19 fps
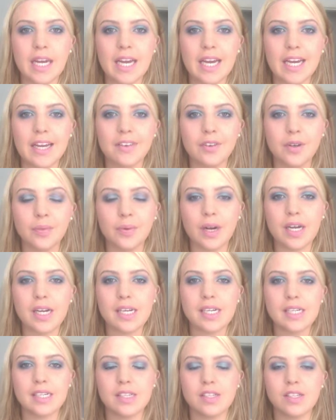Hey
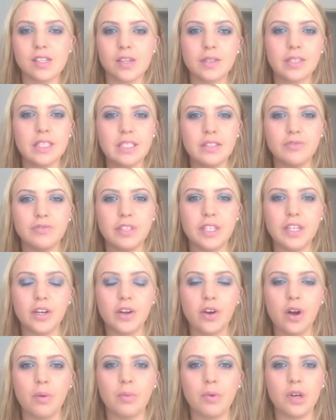everyone, so in this video
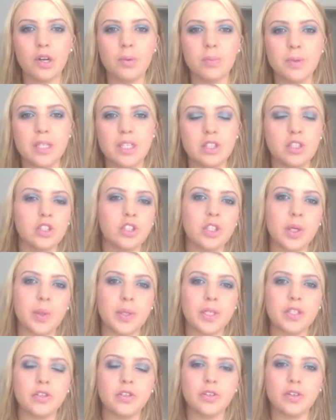I'm going to be
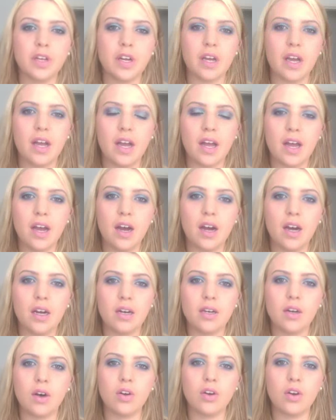showing you the
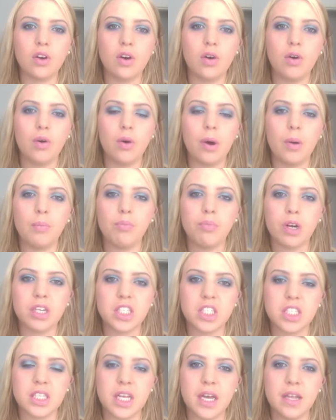Enkore
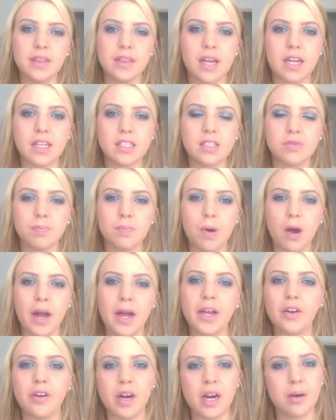brush set that is
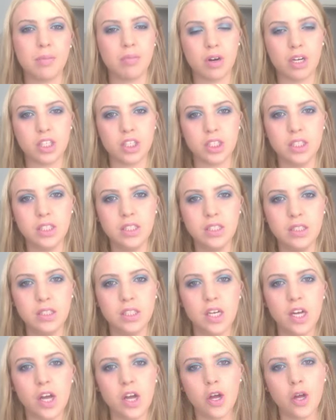by Crown Brushes.
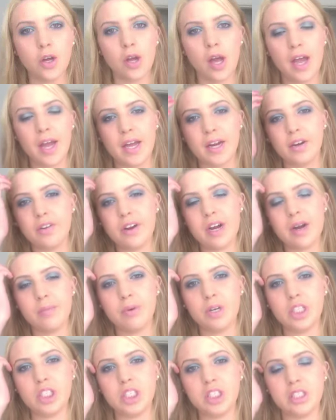And Crown
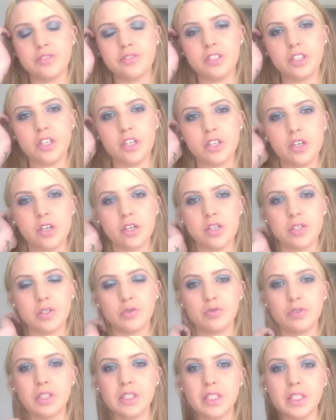Brushes, if you don't know, is a
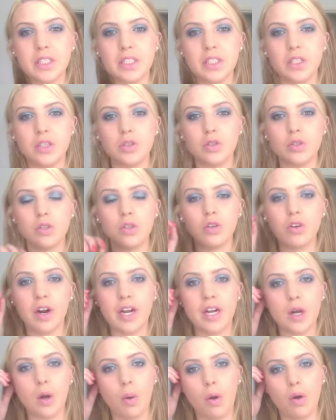really
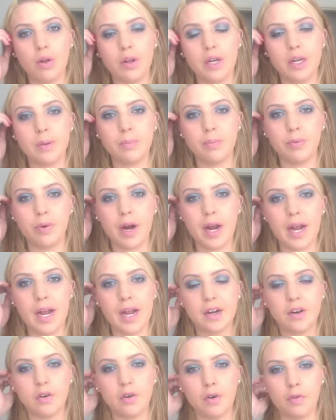great quality
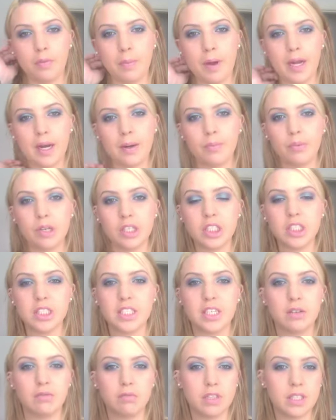brand of makeup brushes
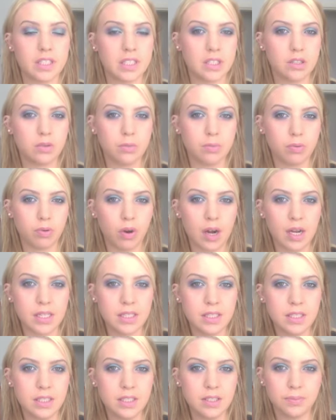that are really good
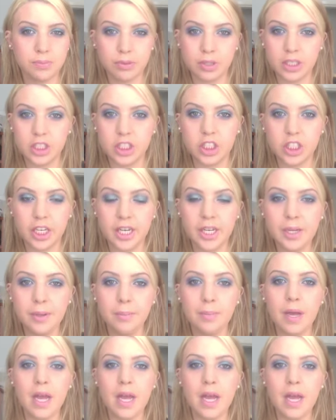prices, pretty cheap.